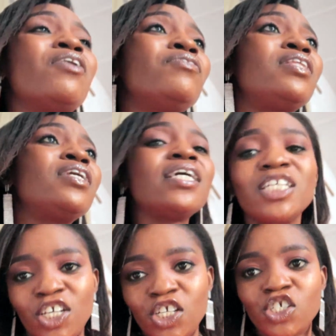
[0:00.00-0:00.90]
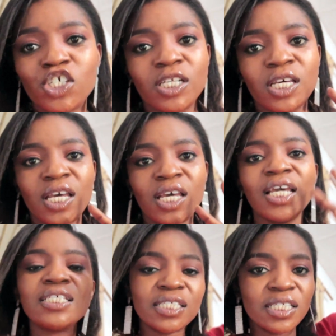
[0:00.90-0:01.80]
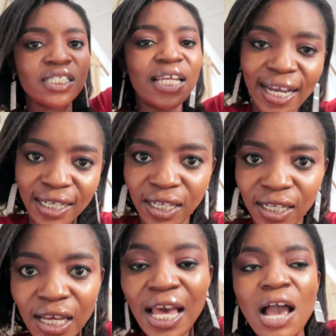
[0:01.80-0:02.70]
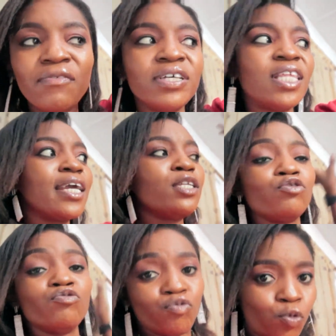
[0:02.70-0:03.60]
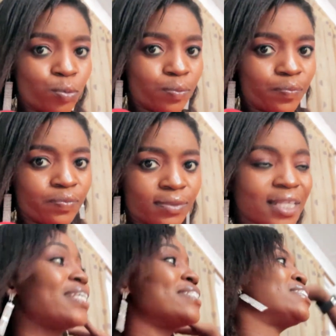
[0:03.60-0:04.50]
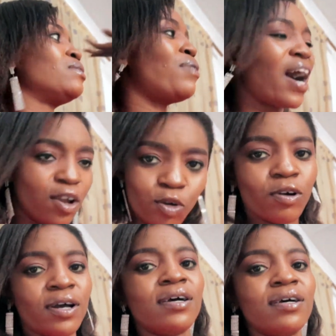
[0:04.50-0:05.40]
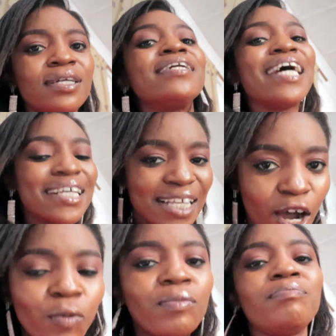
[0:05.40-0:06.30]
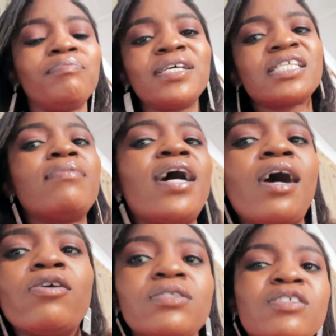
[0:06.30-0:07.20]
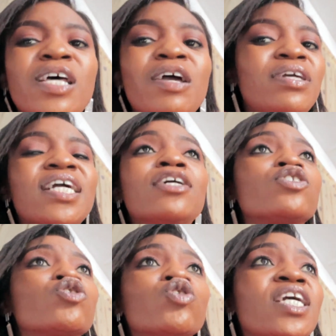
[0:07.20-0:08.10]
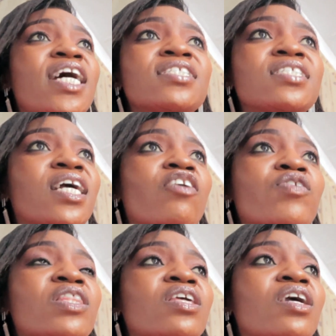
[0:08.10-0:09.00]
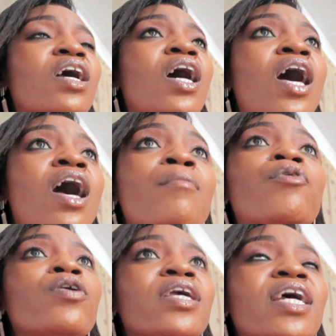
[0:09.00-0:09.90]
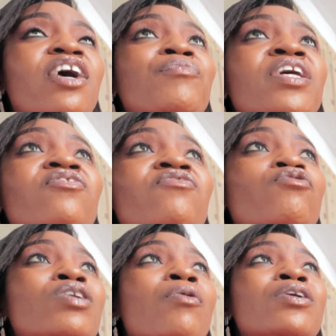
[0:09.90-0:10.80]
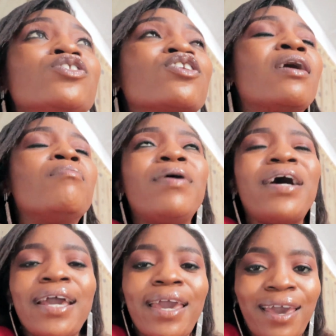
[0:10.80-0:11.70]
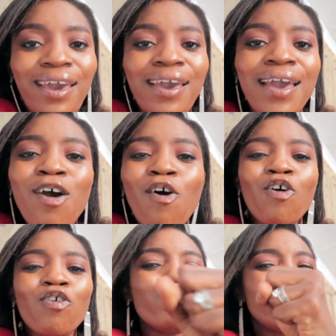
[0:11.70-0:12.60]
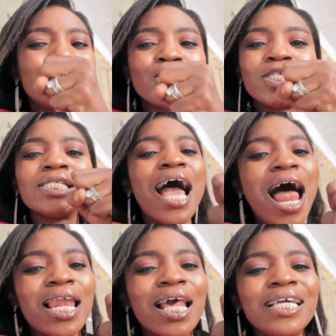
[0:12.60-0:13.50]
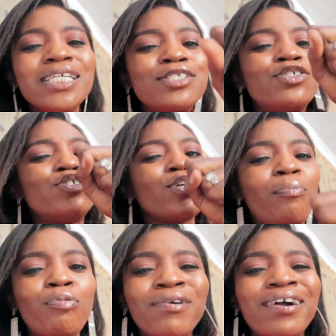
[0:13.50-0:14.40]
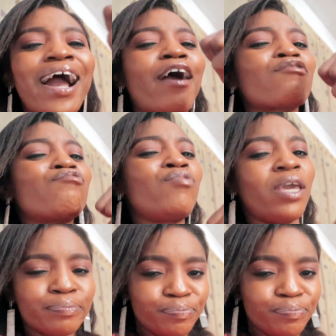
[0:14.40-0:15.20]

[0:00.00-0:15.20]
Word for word: Everything in the kitchen is in the dining. Everything in the room is in the parlor. That's how messy my house is. So I really can't show you guys like everything, but yeah, I've made the food. I want to just go and buy a original Ijebu gari,